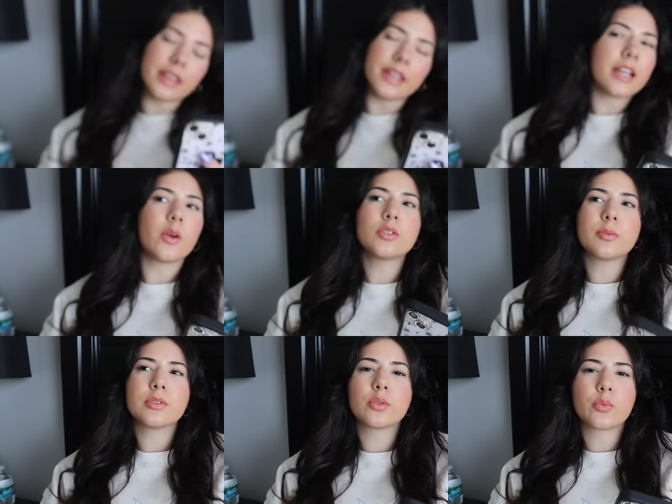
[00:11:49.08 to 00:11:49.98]
think I was
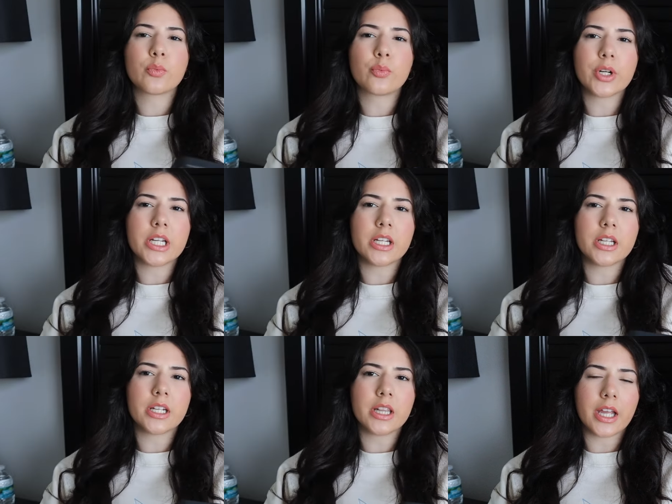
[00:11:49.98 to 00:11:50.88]
supposed to
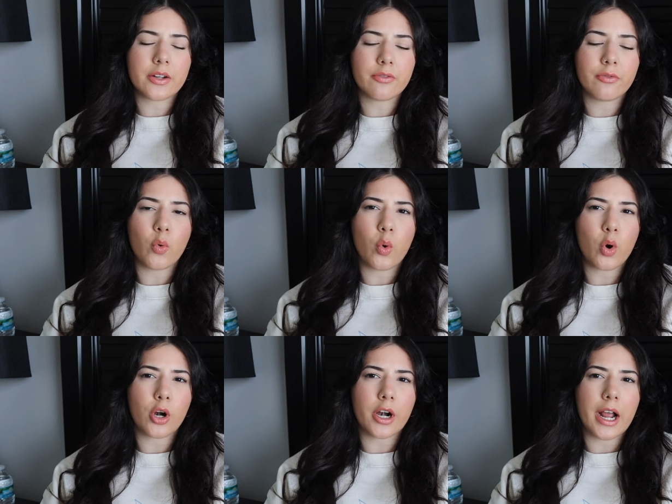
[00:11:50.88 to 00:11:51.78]
read like
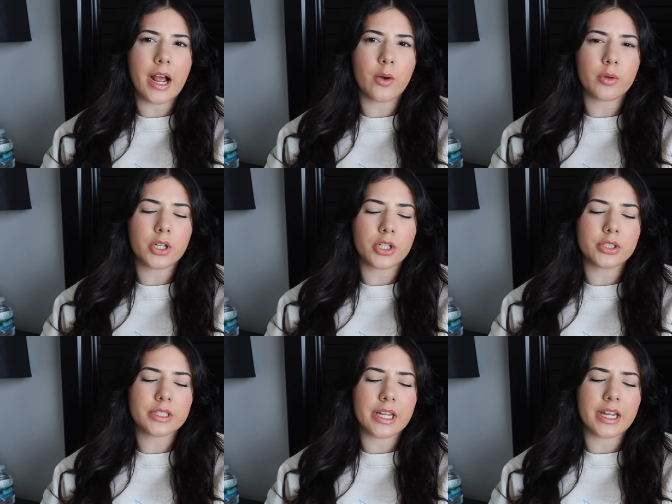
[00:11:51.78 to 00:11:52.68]
4
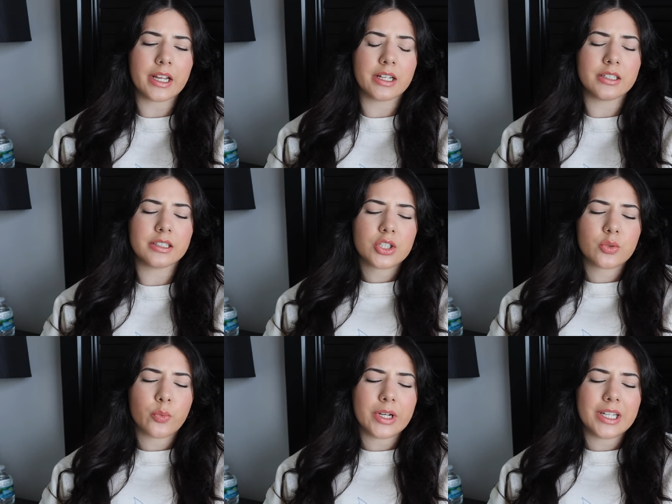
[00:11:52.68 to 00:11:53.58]
hours and
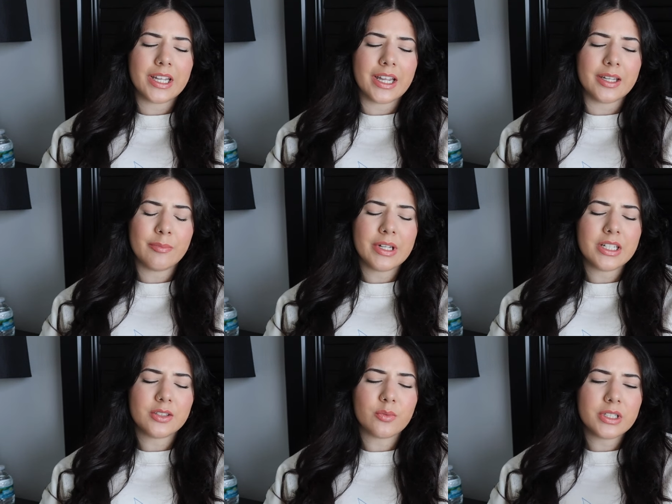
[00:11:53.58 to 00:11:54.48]
28
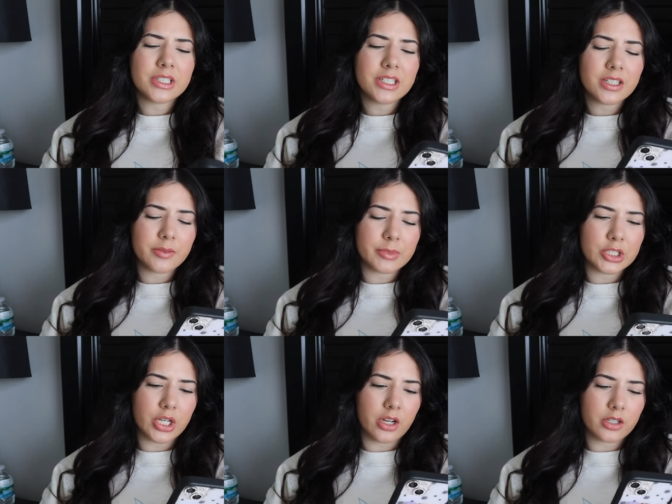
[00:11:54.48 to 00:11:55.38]
minutes, was it? Let me
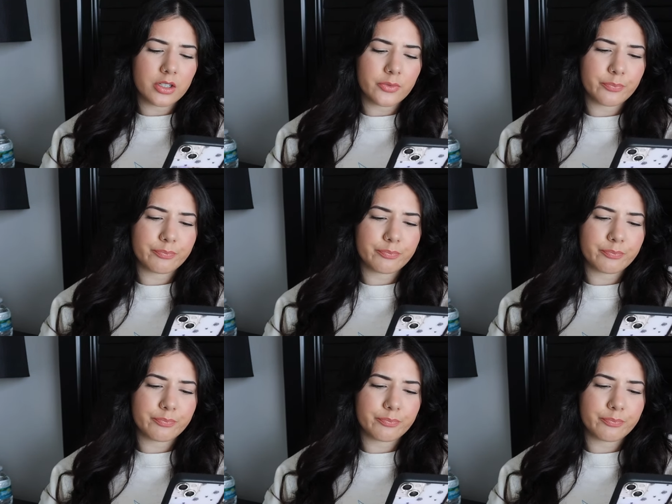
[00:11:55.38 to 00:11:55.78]
check.